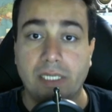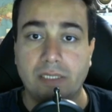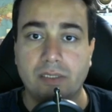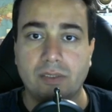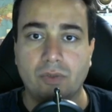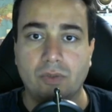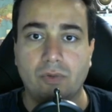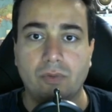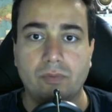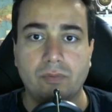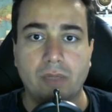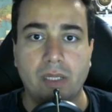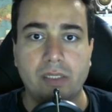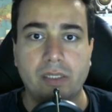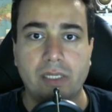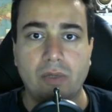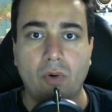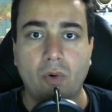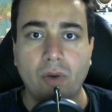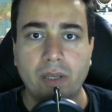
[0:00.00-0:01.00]
So I
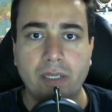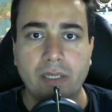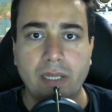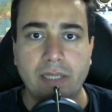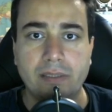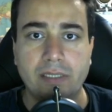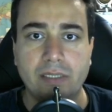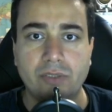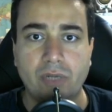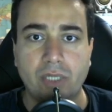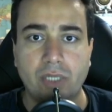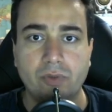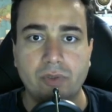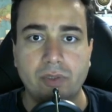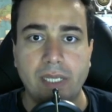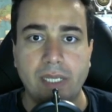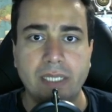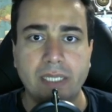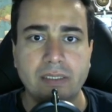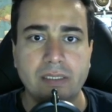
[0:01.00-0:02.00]
click OK and then try to
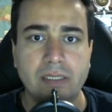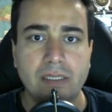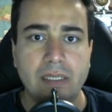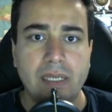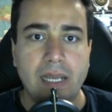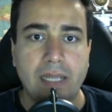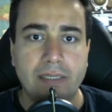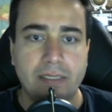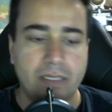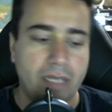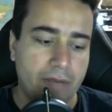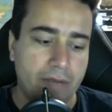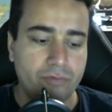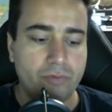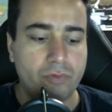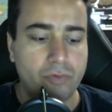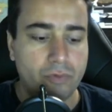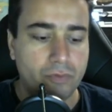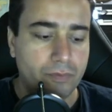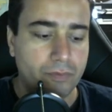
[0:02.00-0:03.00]
connect, and then I have
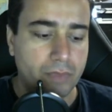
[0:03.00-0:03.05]
to